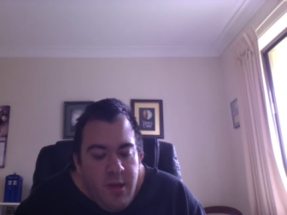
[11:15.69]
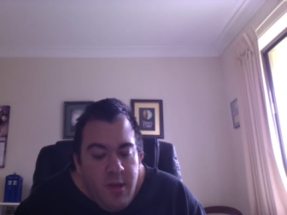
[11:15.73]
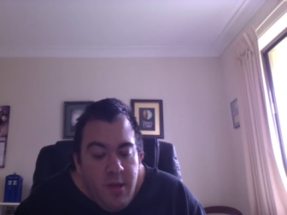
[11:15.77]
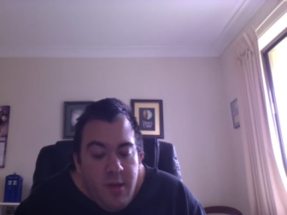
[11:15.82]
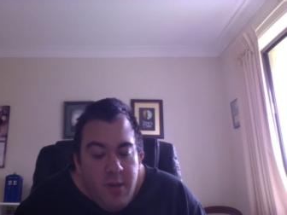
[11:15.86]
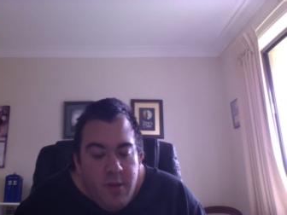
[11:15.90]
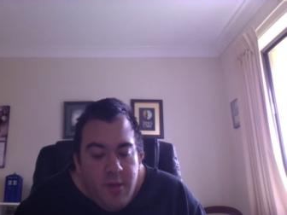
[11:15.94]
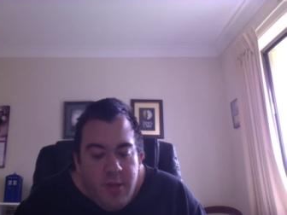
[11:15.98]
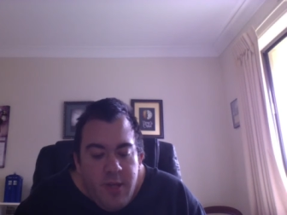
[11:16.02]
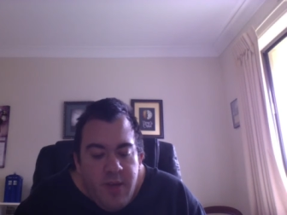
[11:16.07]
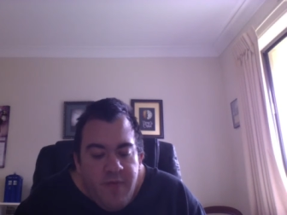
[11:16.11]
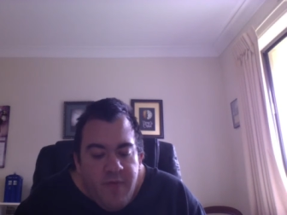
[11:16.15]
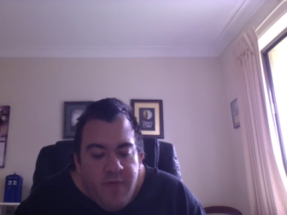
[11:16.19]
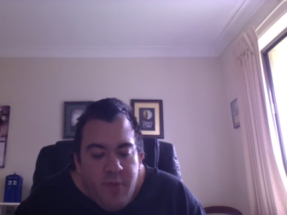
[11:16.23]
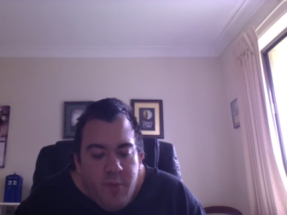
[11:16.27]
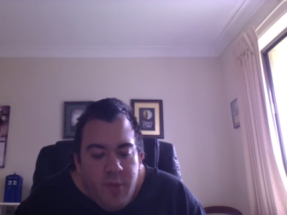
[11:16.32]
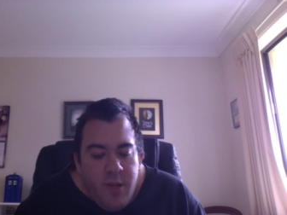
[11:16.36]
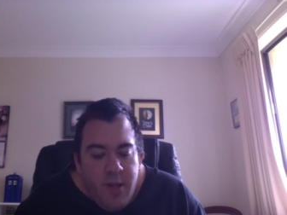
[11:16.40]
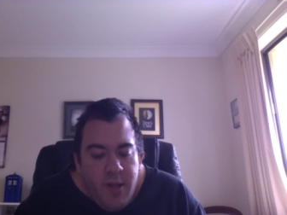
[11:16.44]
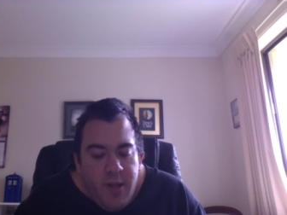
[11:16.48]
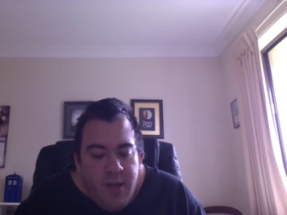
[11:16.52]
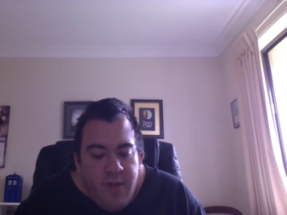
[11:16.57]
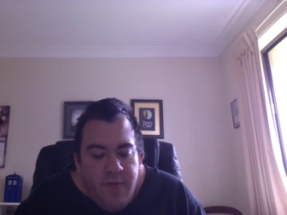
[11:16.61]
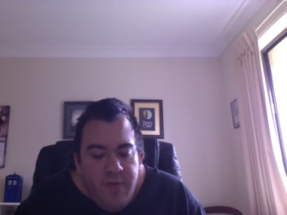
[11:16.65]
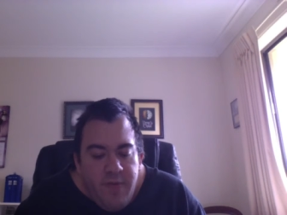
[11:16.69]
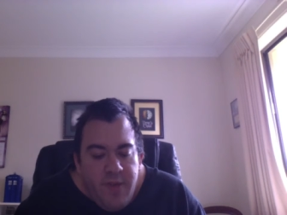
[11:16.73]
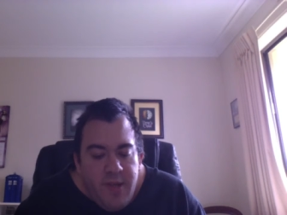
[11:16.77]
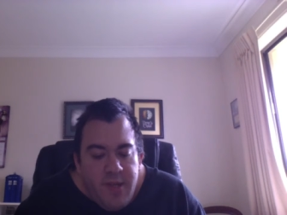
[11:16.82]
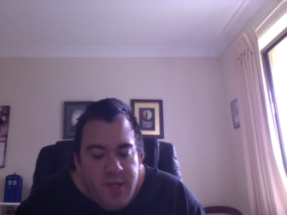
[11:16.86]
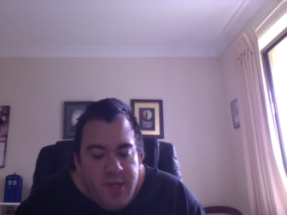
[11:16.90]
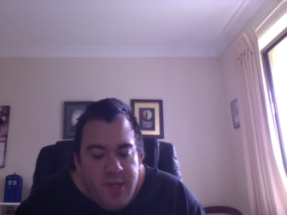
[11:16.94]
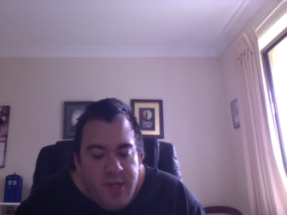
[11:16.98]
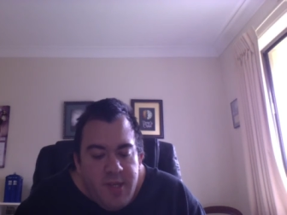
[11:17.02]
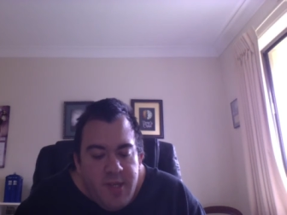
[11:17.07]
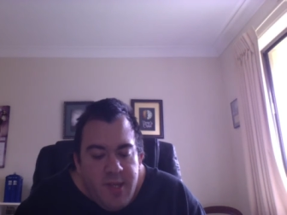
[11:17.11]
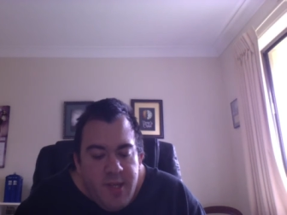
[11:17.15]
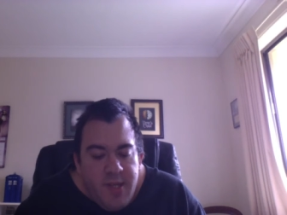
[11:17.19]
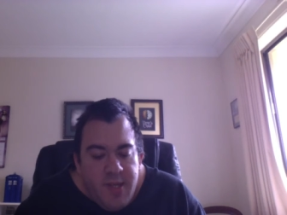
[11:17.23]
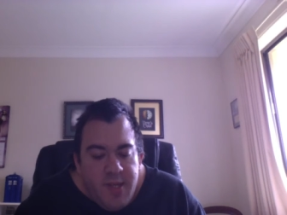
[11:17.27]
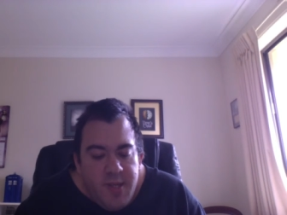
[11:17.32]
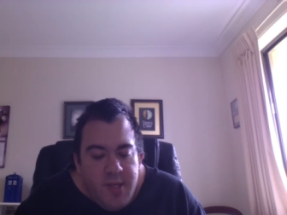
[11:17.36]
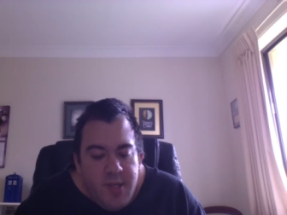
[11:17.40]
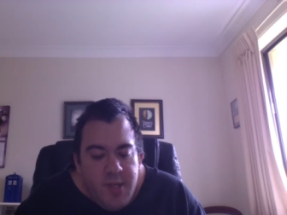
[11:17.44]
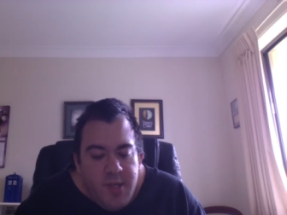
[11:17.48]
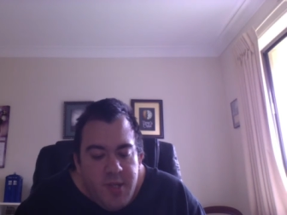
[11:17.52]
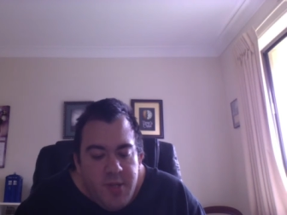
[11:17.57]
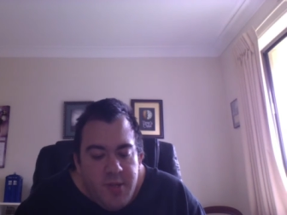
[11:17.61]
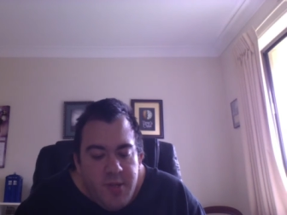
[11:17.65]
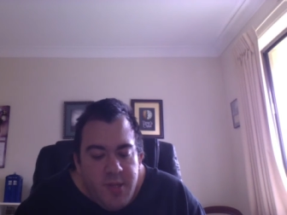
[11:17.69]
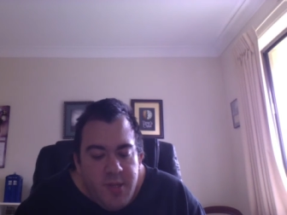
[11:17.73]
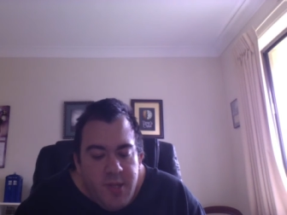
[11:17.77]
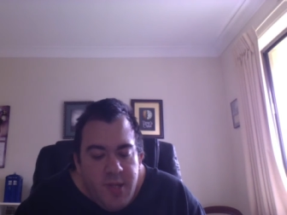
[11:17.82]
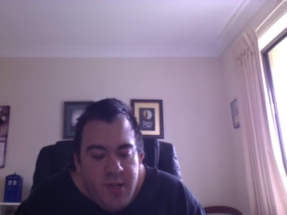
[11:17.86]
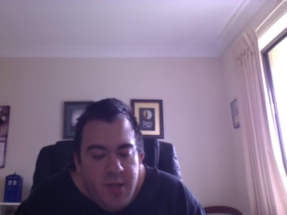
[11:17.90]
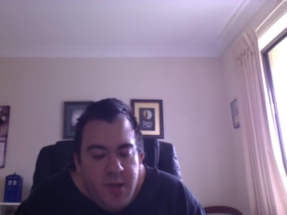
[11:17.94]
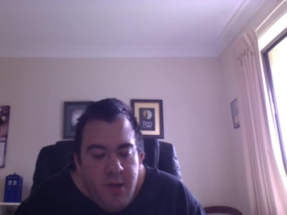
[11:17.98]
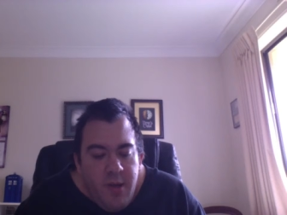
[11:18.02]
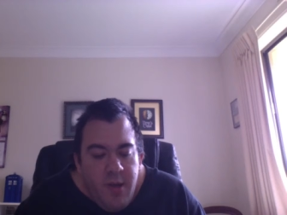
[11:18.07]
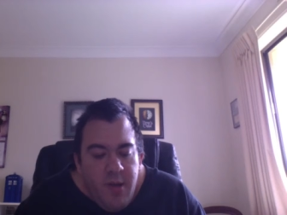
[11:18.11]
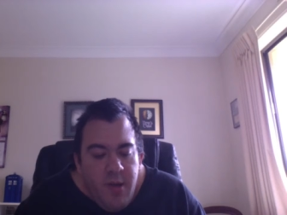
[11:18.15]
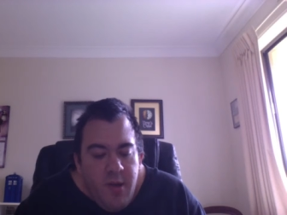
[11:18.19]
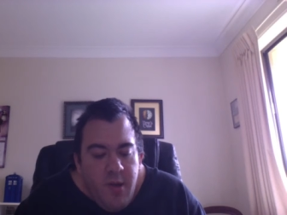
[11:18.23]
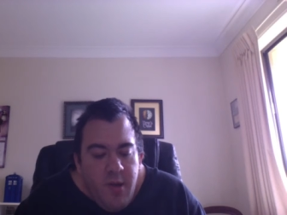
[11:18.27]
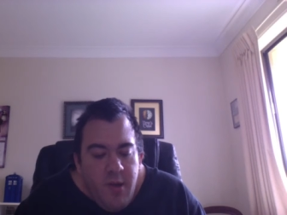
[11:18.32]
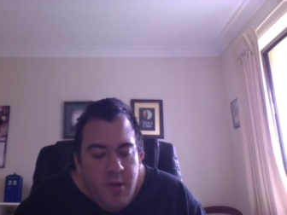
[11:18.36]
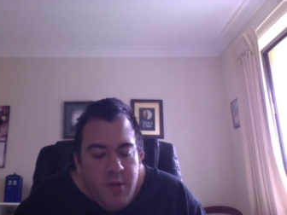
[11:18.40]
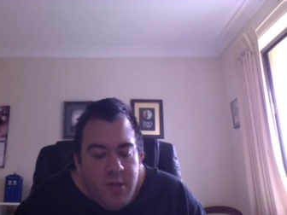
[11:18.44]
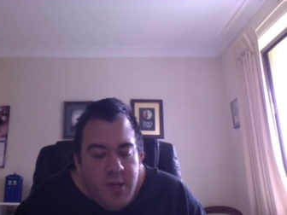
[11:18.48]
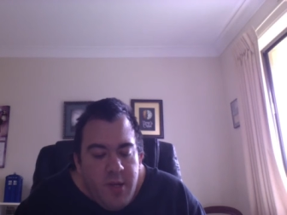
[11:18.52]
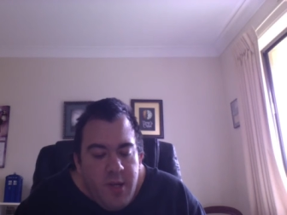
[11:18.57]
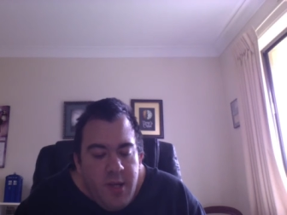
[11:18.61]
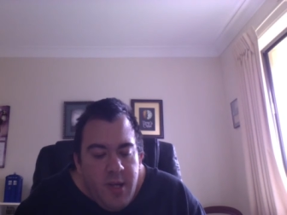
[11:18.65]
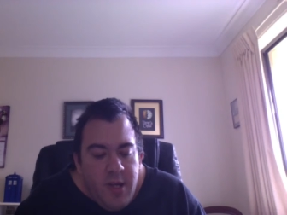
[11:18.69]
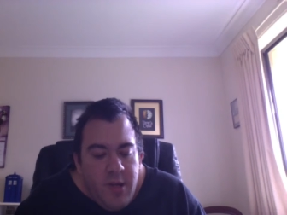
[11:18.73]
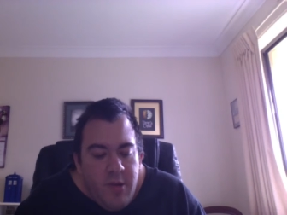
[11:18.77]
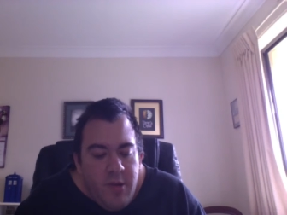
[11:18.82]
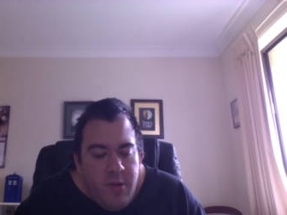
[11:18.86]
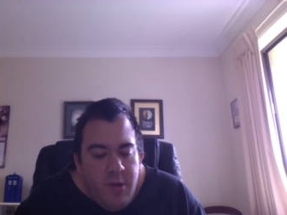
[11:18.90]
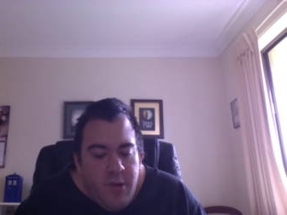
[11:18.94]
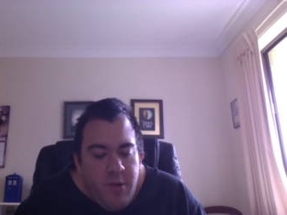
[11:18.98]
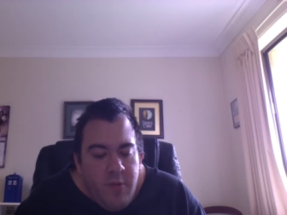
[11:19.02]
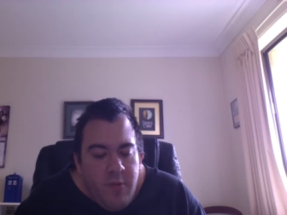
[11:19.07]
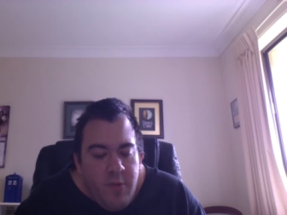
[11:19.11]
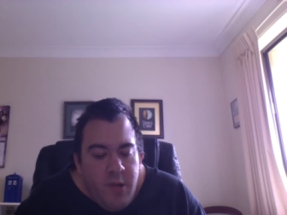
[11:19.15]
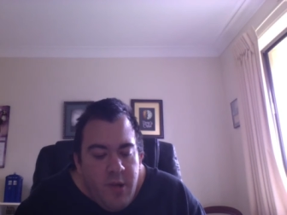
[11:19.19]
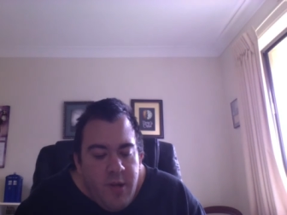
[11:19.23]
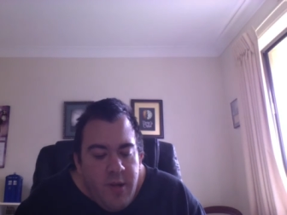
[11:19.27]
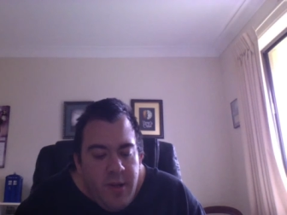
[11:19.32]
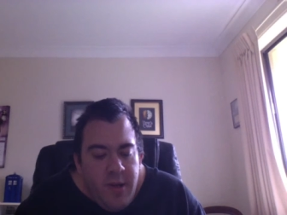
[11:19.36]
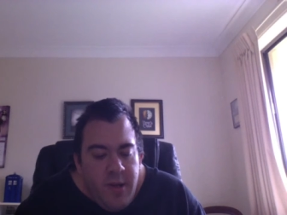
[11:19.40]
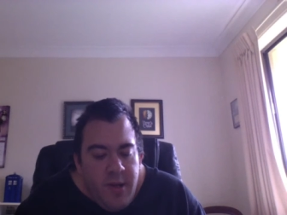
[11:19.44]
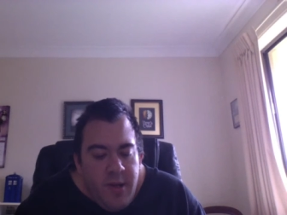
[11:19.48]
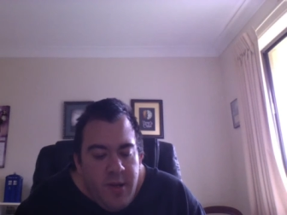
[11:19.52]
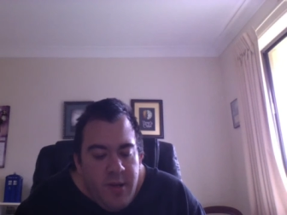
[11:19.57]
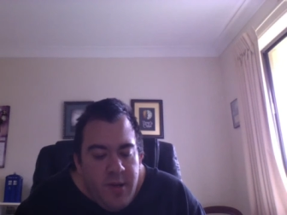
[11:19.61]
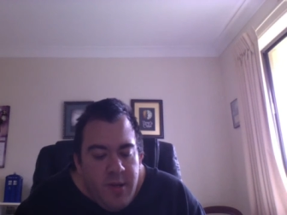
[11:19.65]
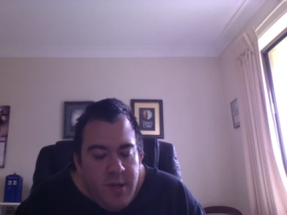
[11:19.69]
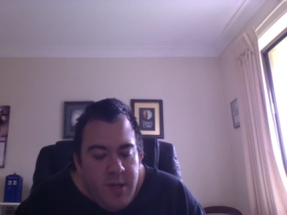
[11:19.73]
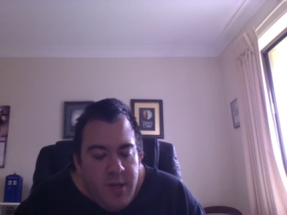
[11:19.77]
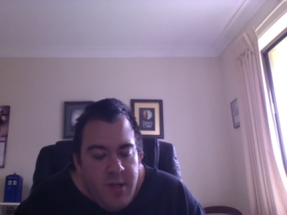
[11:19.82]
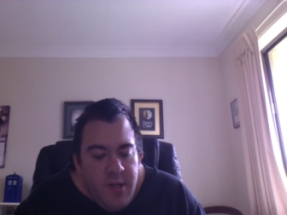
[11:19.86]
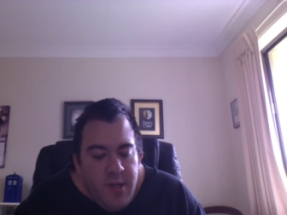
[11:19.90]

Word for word: You'll never believe this, Stacey too said, holding out her own right hand.